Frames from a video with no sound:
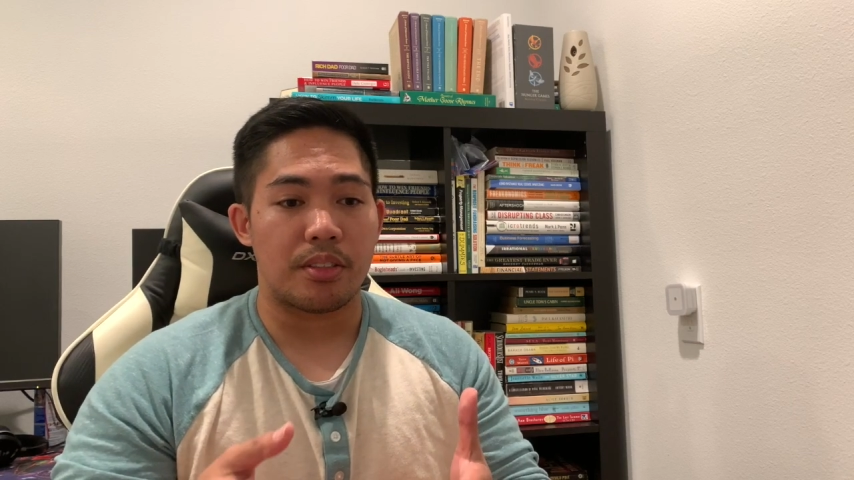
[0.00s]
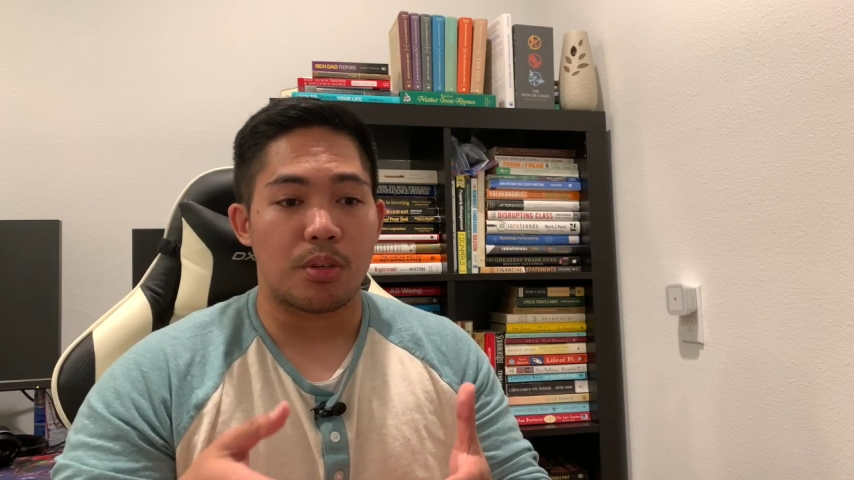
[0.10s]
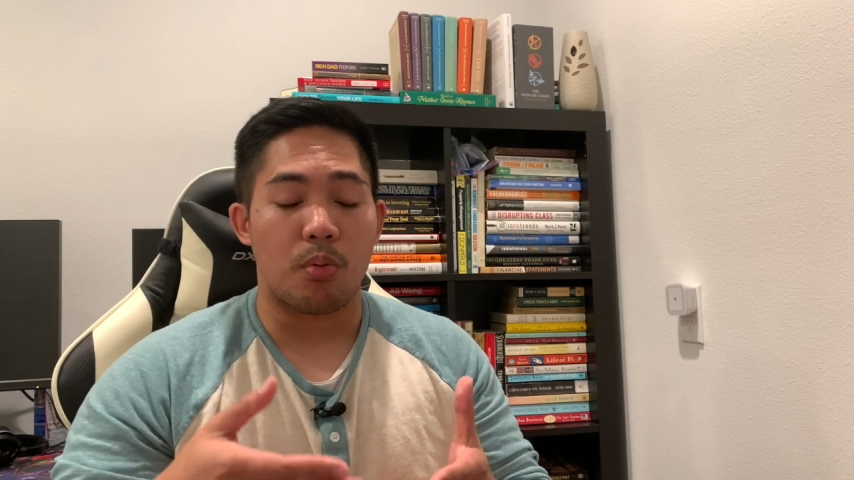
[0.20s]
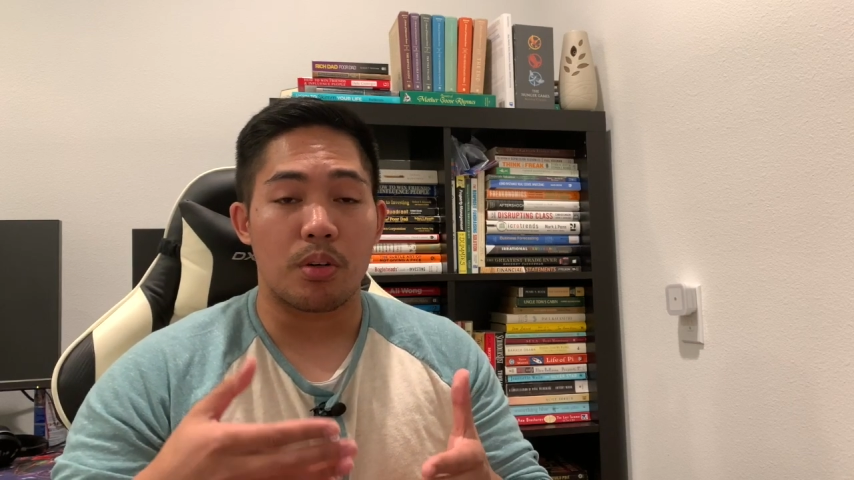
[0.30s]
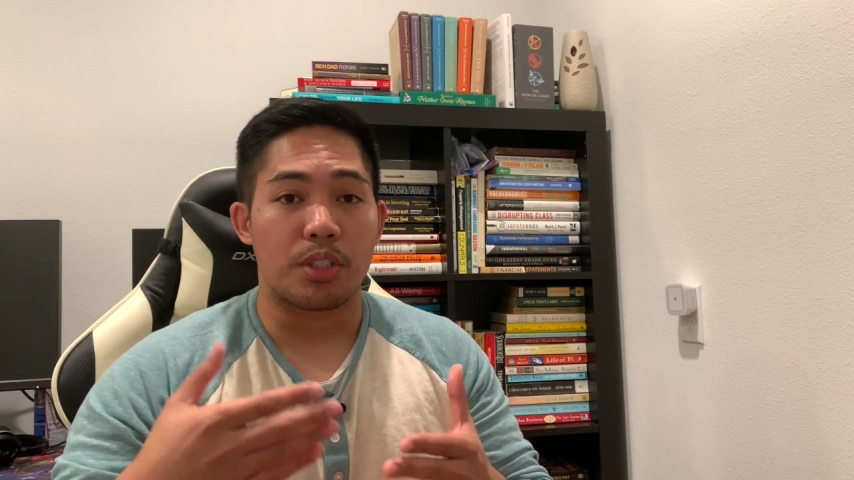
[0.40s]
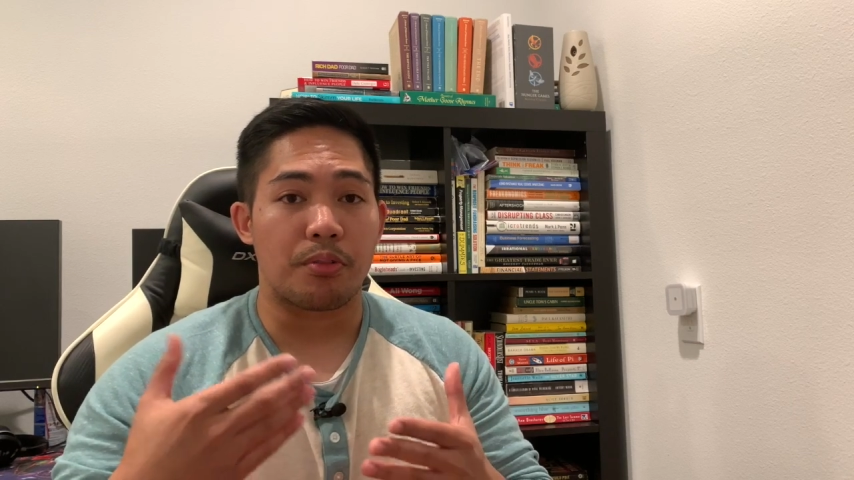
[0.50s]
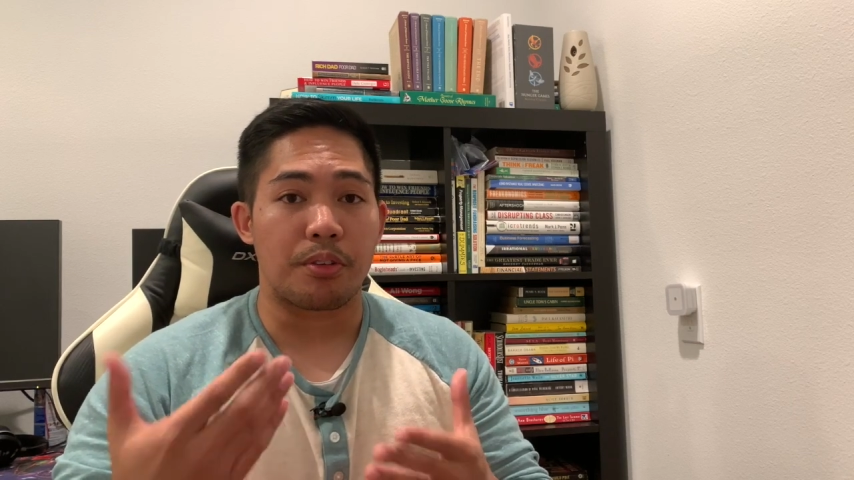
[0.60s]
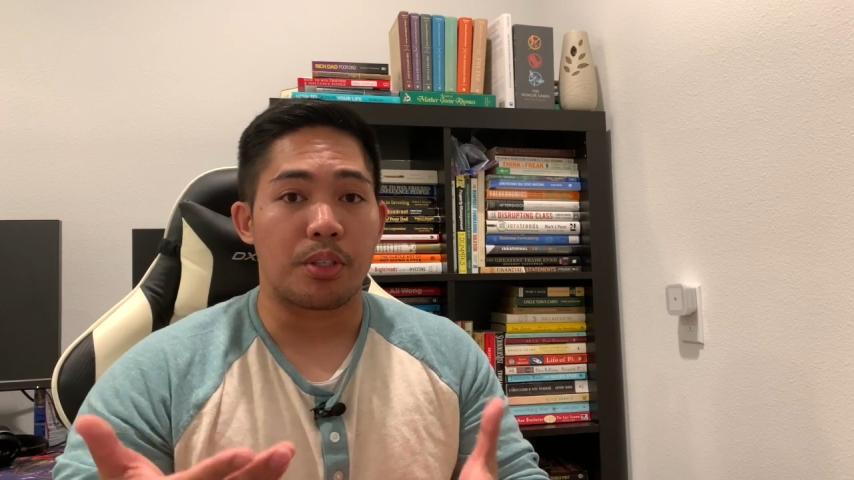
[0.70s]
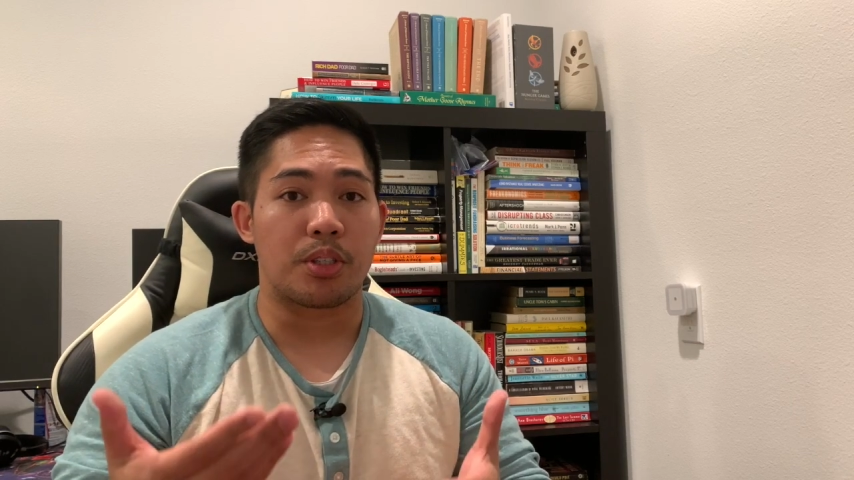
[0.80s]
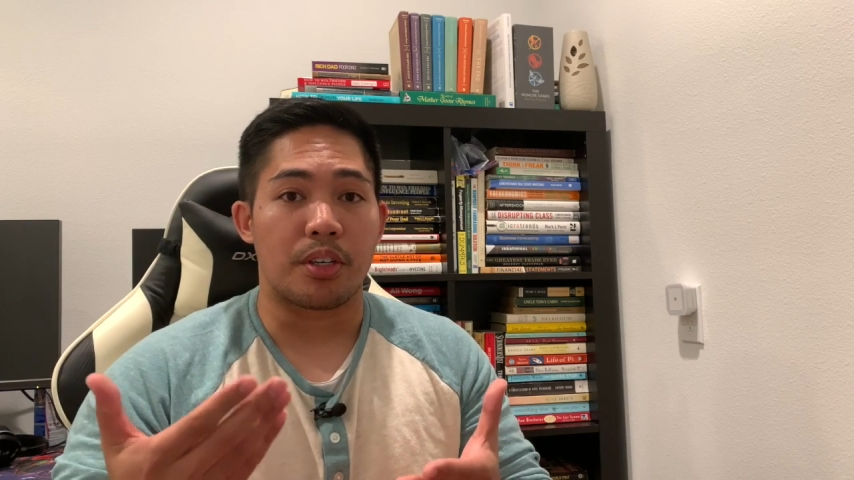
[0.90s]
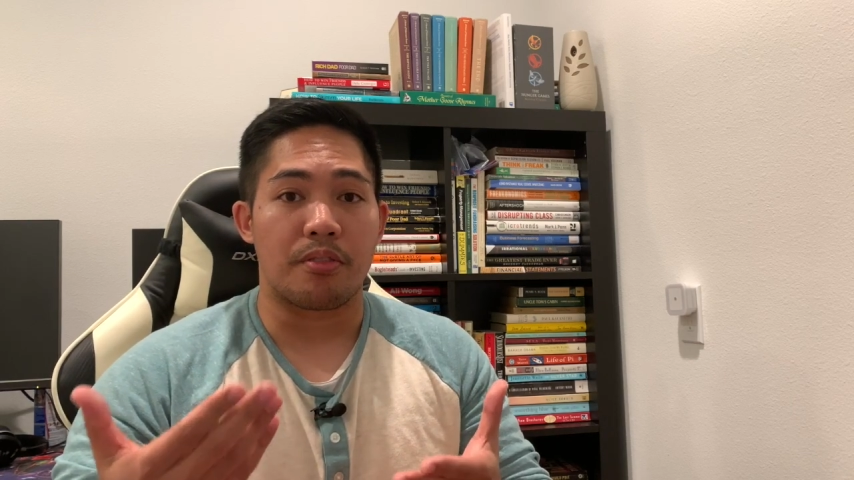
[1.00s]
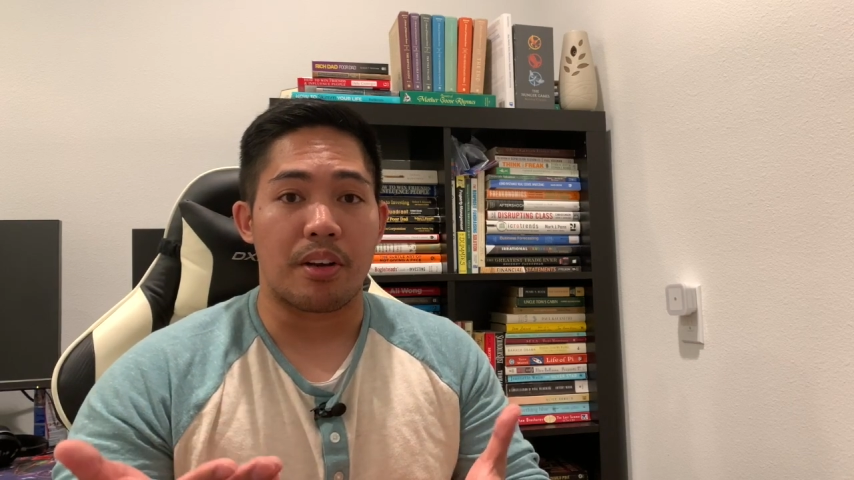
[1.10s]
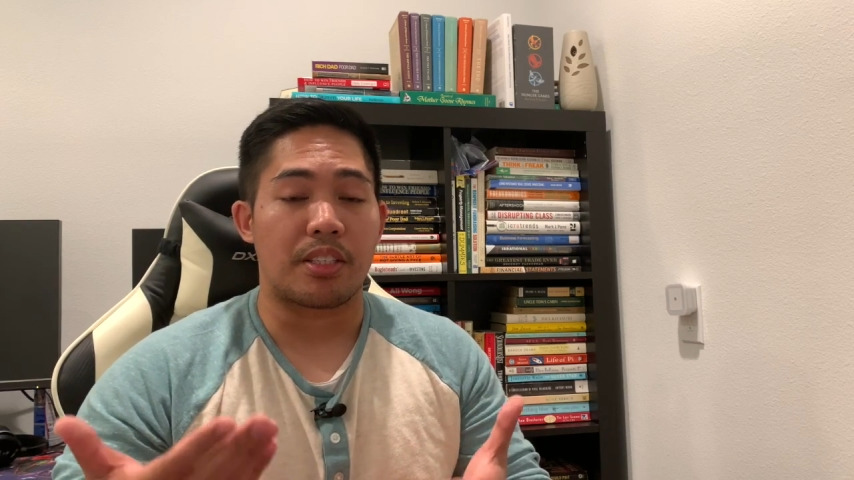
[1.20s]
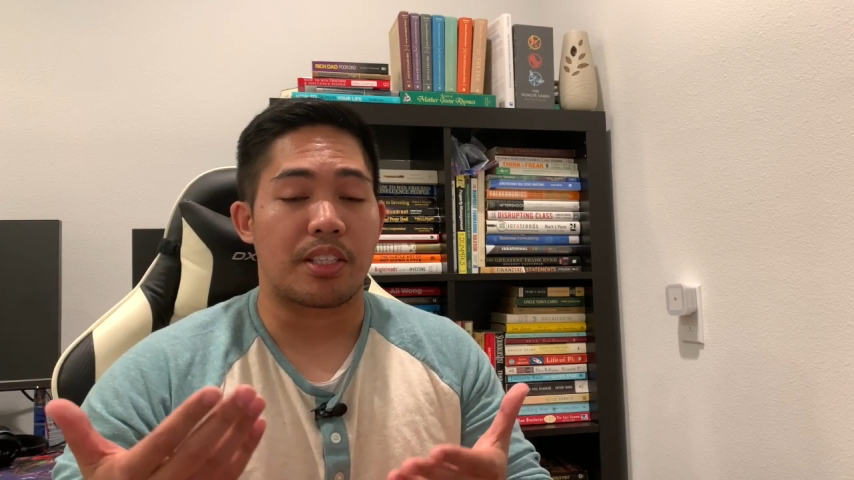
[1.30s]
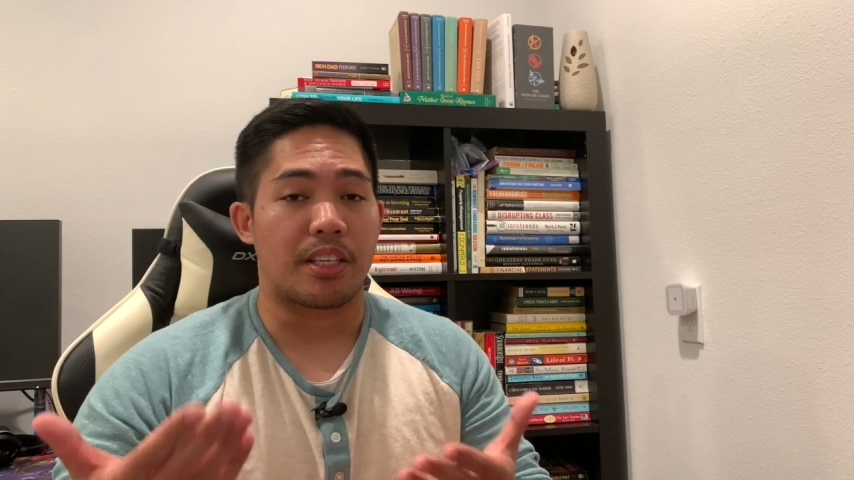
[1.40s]
towards your future
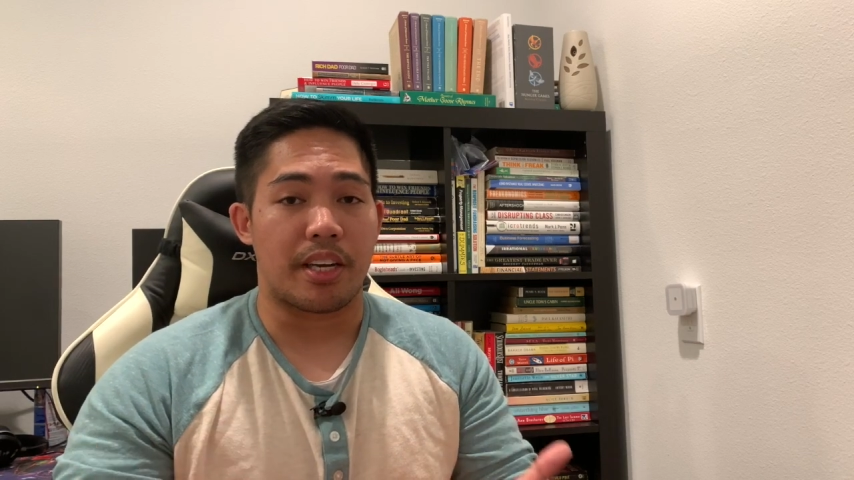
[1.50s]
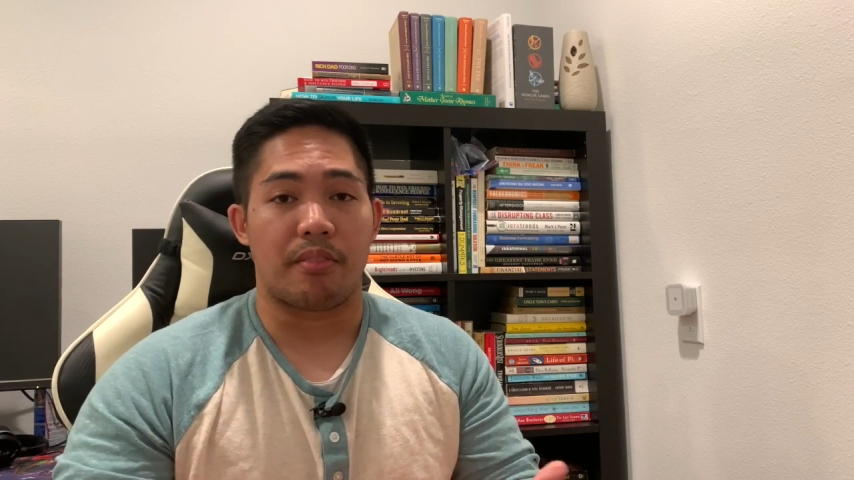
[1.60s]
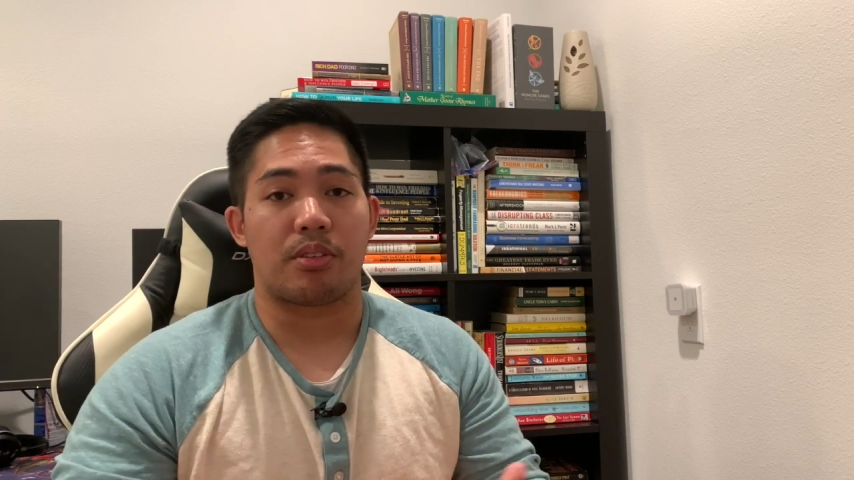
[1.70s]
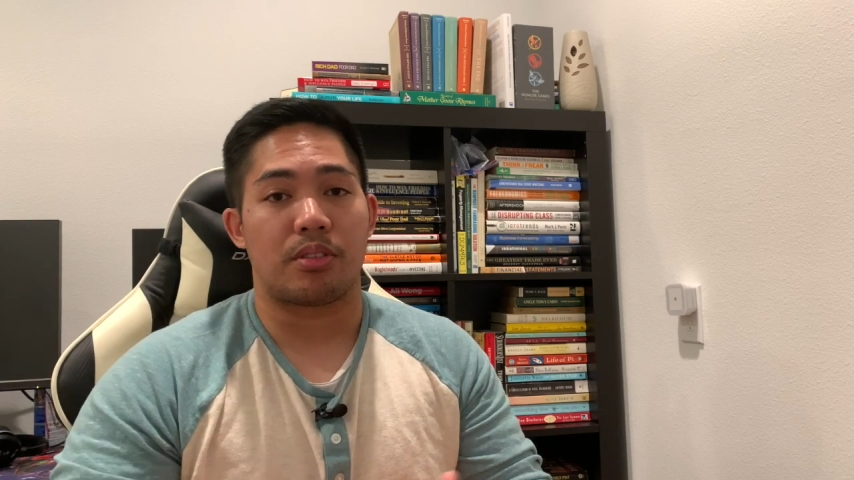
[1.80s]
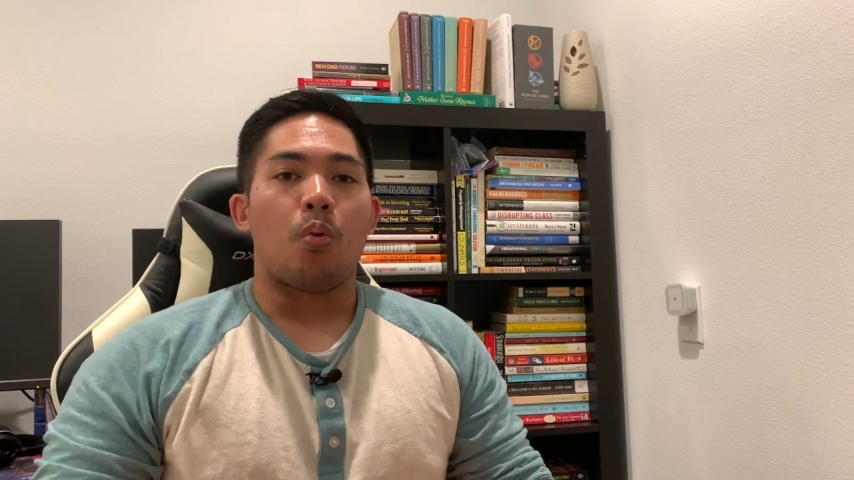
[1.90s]
investing endeavors.